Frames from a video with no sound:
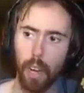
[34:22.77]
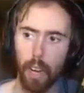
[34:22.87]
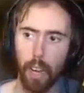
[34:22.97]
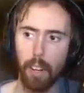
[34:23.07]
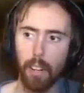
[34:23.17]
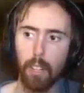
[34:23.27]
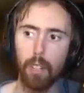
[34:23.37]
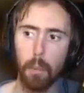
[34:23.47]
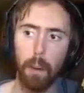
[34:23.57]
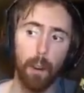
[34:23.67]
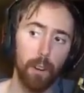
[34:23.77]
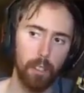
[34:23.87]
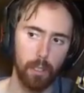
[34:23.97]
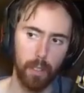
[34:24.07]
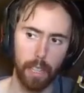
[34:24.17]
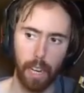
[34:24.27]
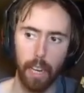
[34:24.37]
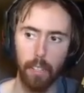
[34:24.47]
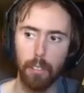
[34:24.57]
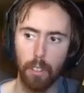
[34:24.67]
And like, you compare it to like,
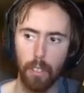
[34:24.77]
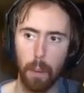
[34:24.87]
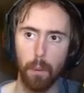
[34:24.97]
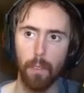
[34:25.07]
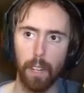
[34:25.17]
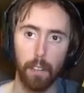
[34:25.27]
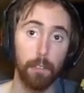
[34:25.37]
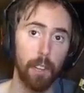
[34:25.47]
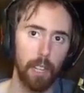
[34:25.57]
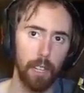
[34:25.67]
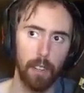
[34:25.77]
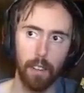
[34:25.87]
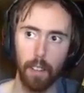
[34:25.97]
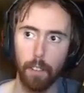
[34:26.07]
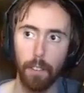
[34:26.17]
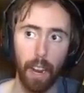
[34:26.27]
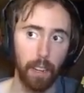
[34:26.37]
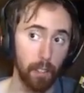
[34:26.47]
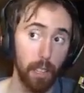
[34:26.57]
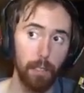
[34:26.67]
I use the example of like the
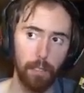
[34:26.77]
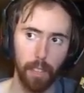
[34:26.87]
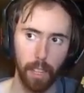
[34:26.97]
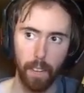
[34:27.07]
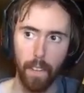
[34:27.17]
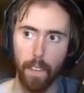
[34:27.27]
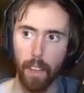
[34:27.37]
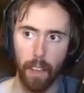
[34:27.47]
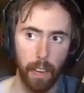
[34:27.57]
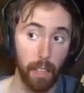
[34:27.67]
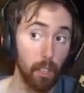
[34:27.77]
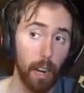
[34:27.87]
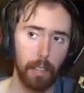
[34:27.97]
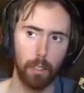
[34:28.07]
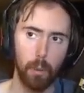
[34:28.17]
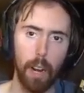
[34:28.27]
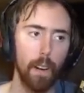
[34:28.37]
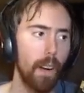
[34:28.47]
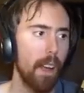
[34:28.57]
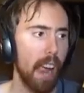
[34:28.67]
Van Cleef thing in Classic WoW.